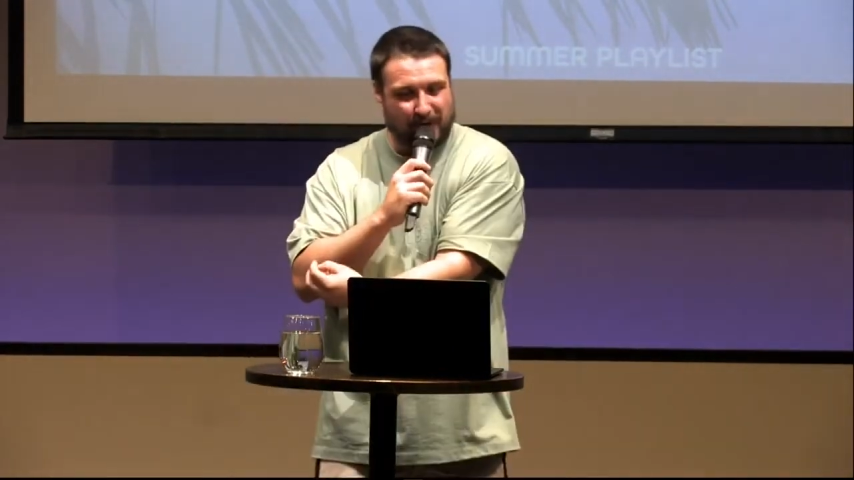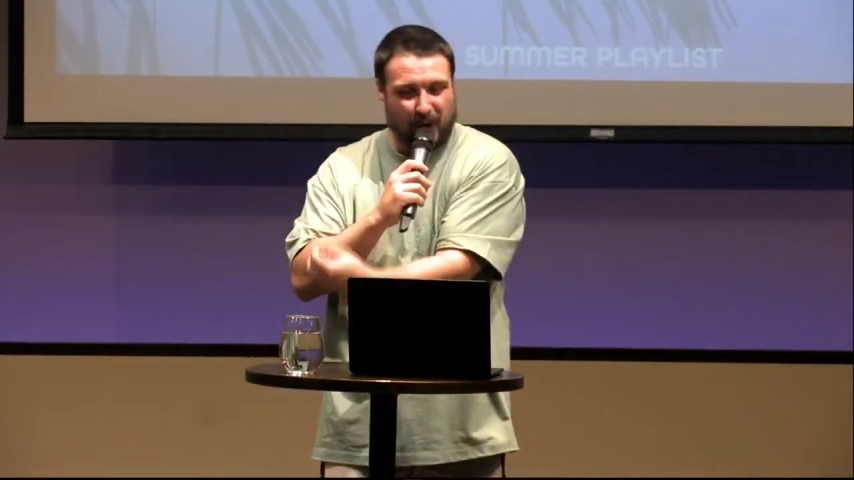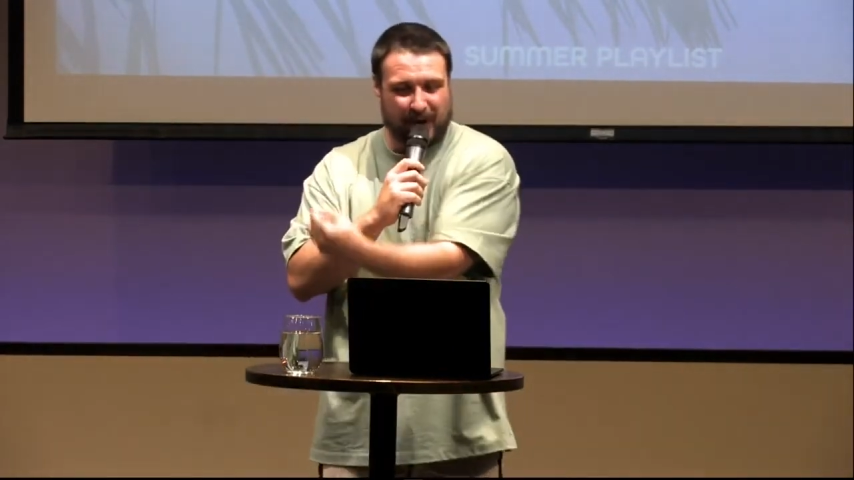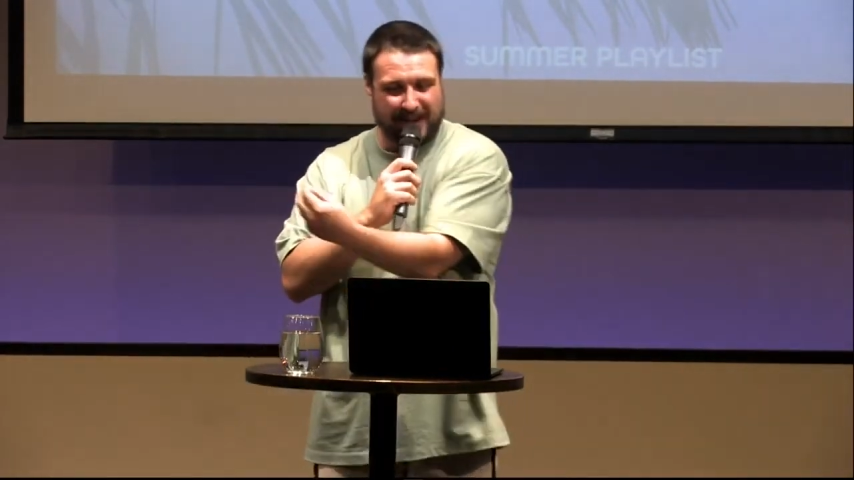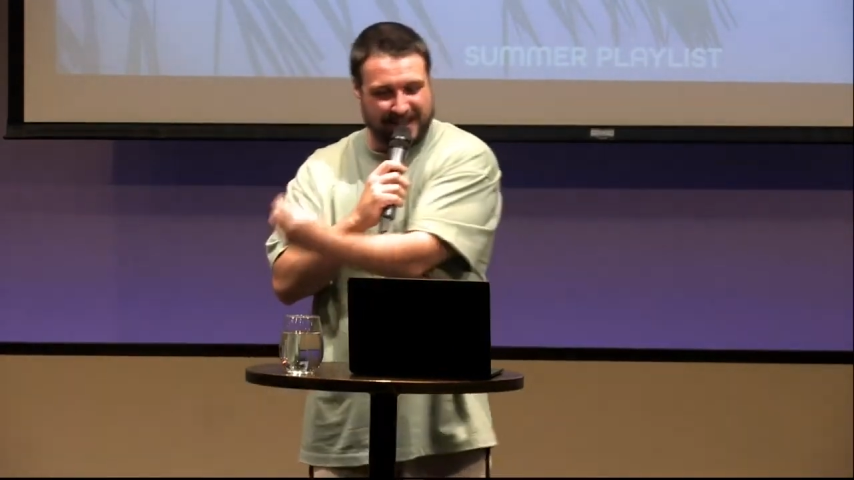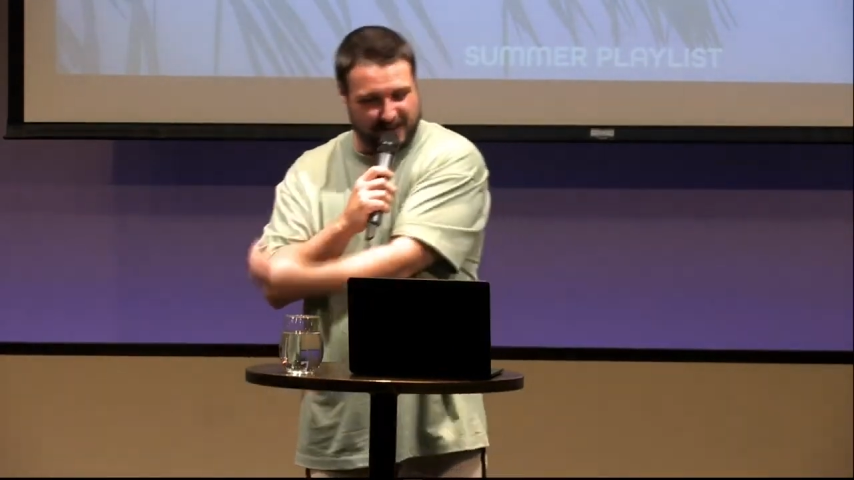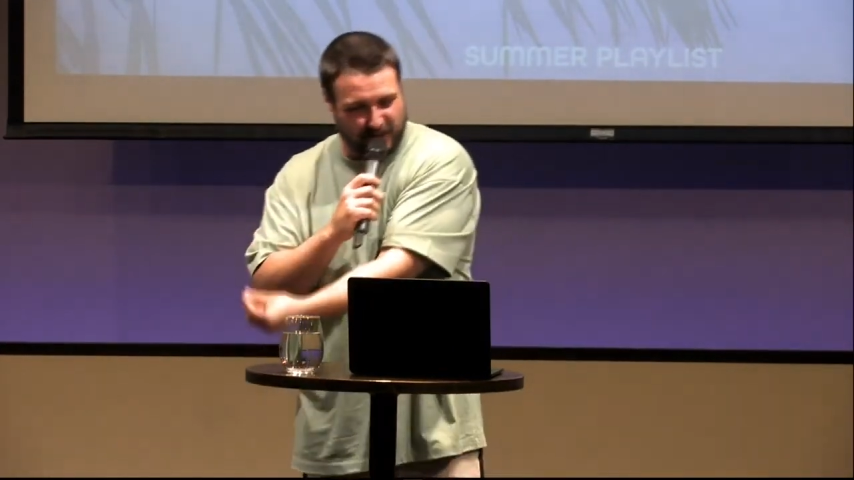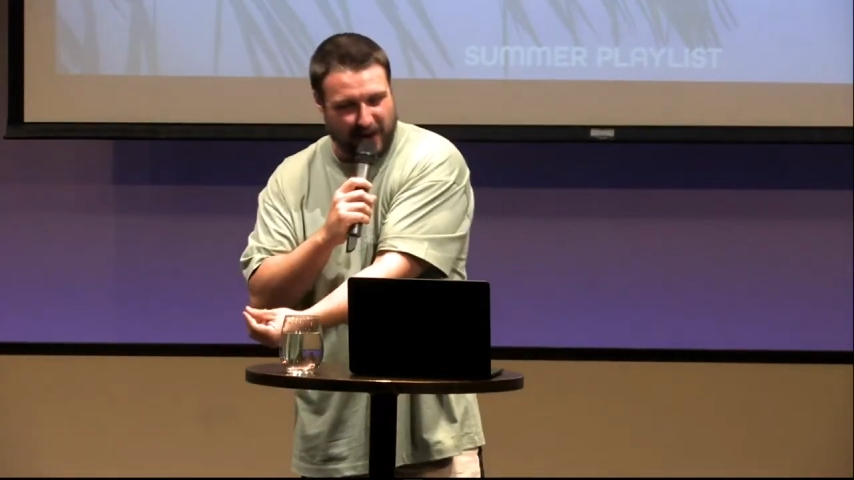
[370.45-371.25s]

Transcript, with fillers: for his